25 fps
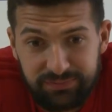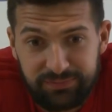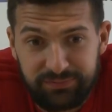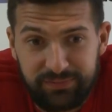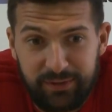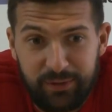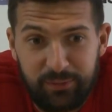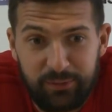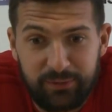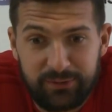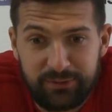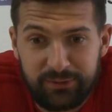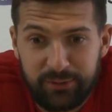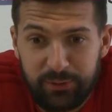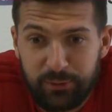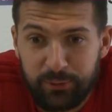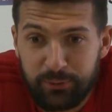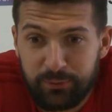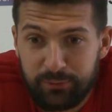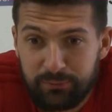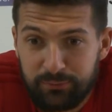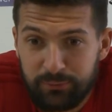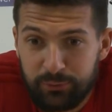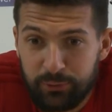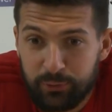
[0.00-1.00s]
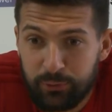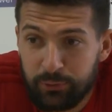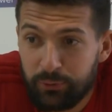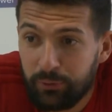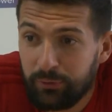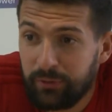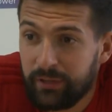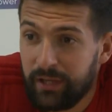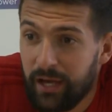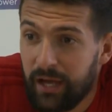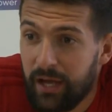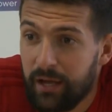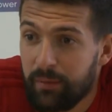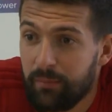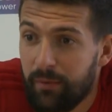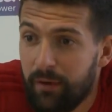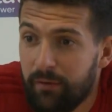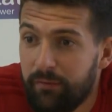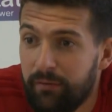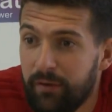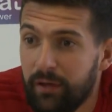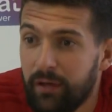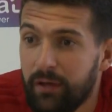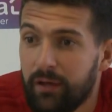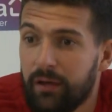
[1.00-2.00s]
It was a good game. I
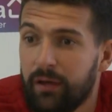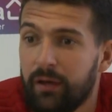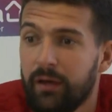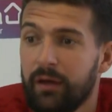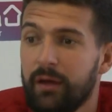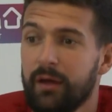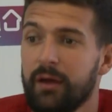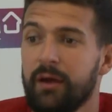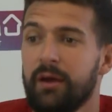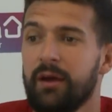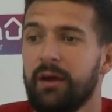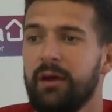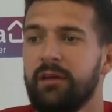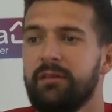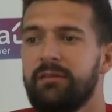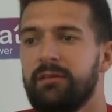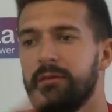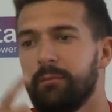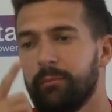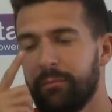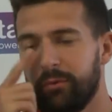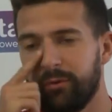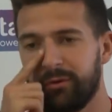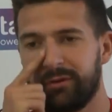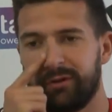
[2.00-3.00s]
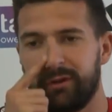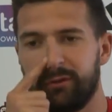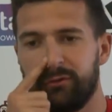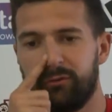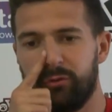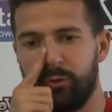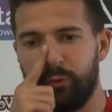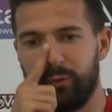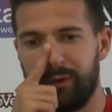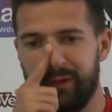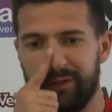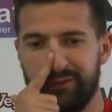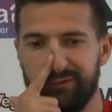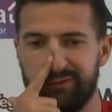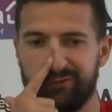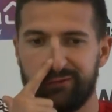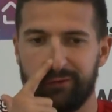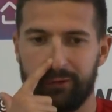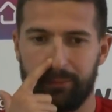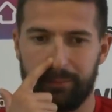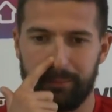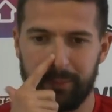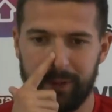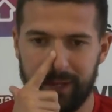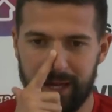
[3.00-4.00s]
think it's important to win
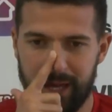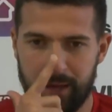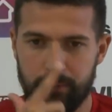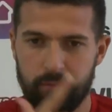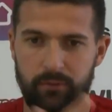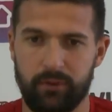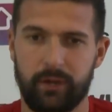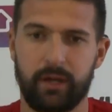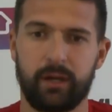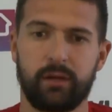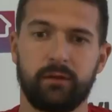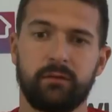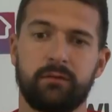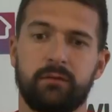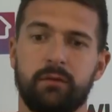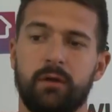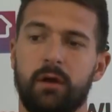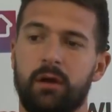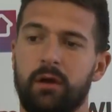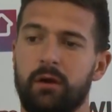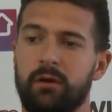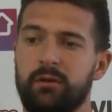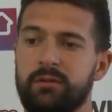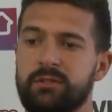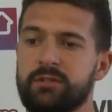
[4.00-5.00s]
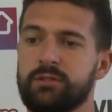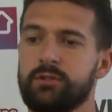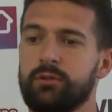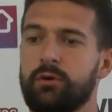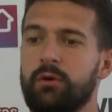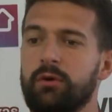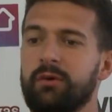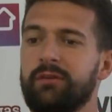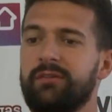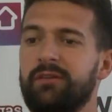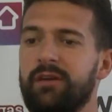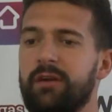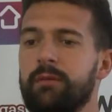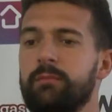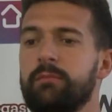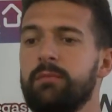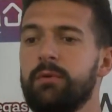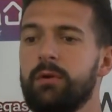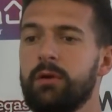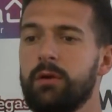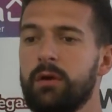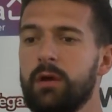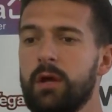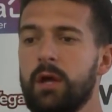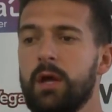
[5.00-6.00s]
some game against a strong team,
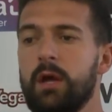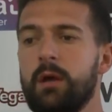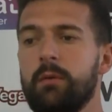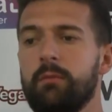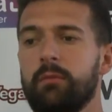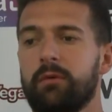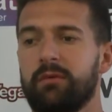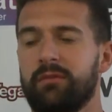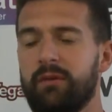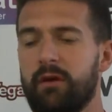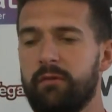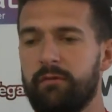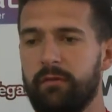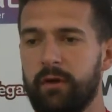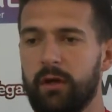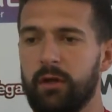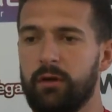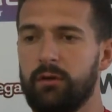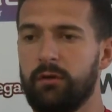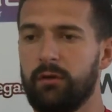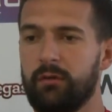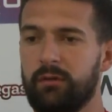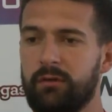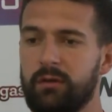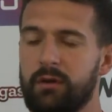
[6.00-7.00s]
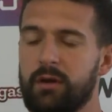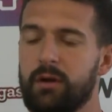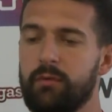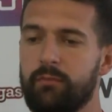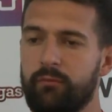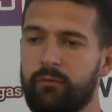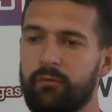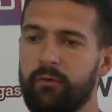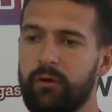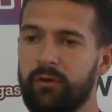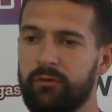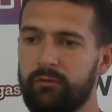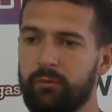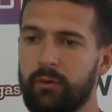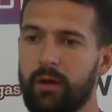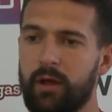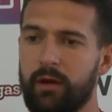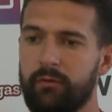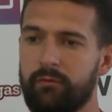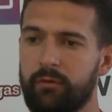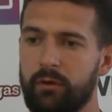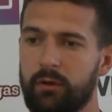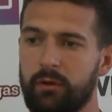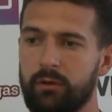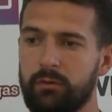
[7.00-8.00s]
because I think Nottingham Forest will
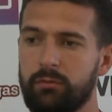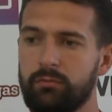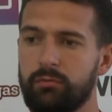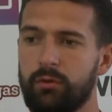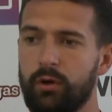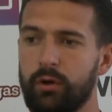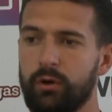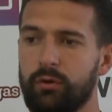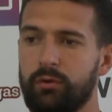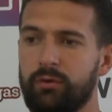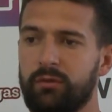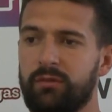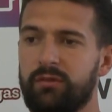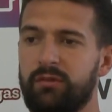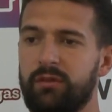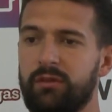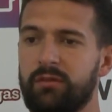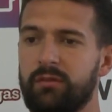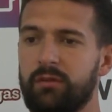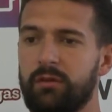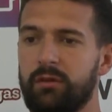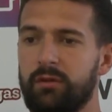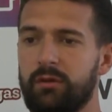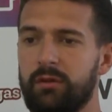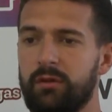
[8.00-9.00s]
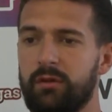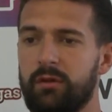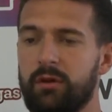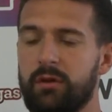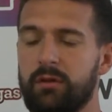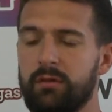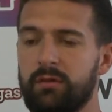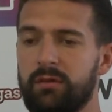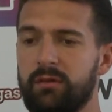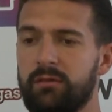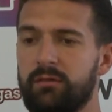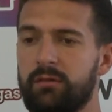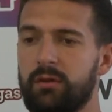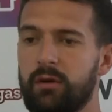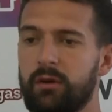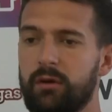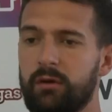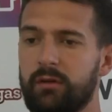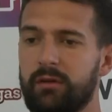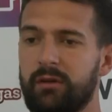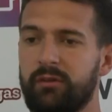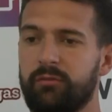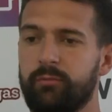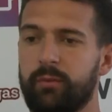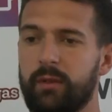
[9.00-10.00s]
have a good season this year.
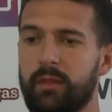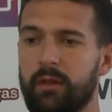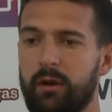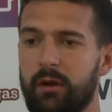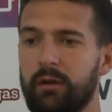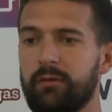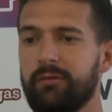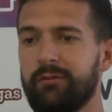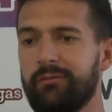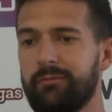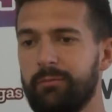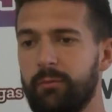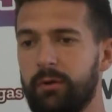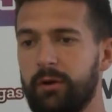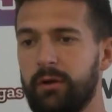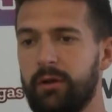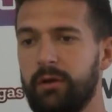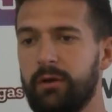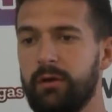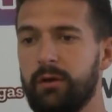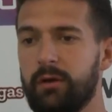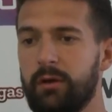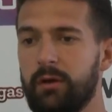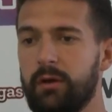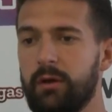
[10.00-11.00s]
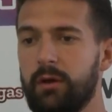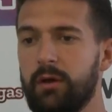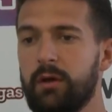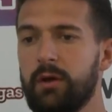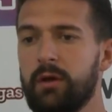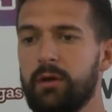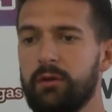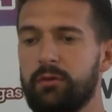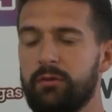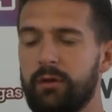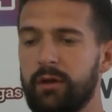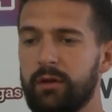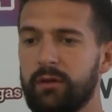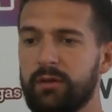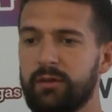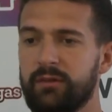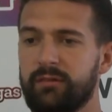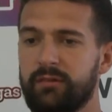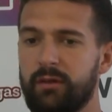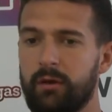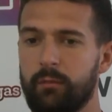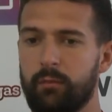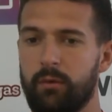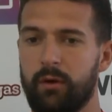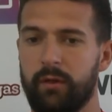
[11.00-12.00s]
They spent a lot of money during the
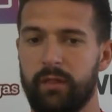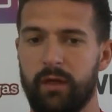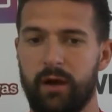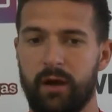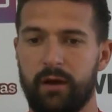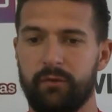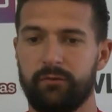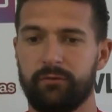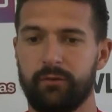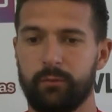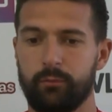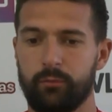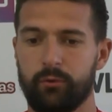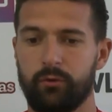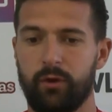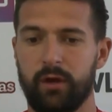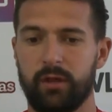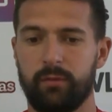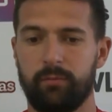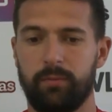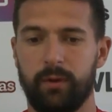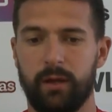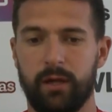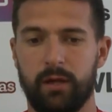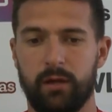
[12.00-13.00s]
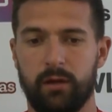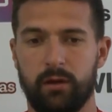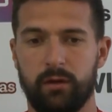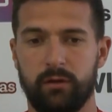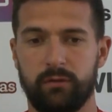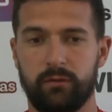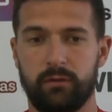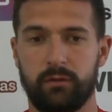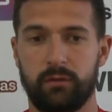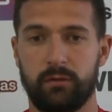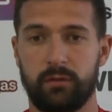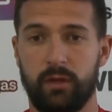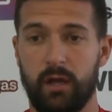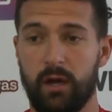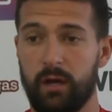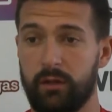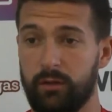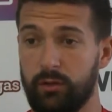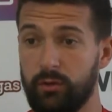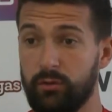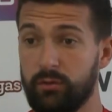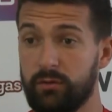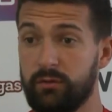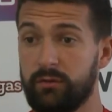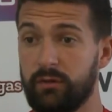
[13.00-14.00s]
summer. They have some great players. They had
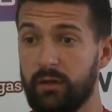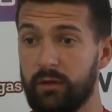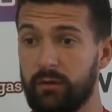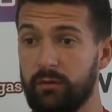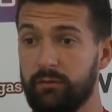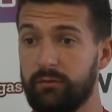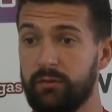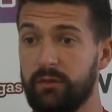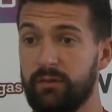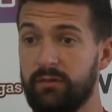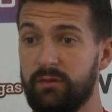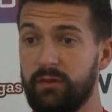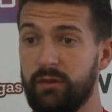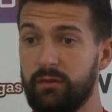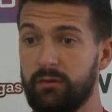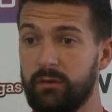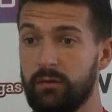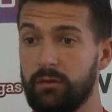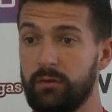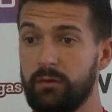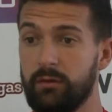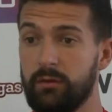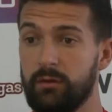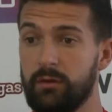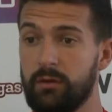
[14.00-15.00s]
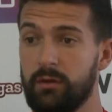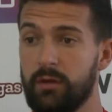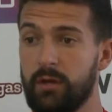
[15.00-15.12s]
a good start of the season,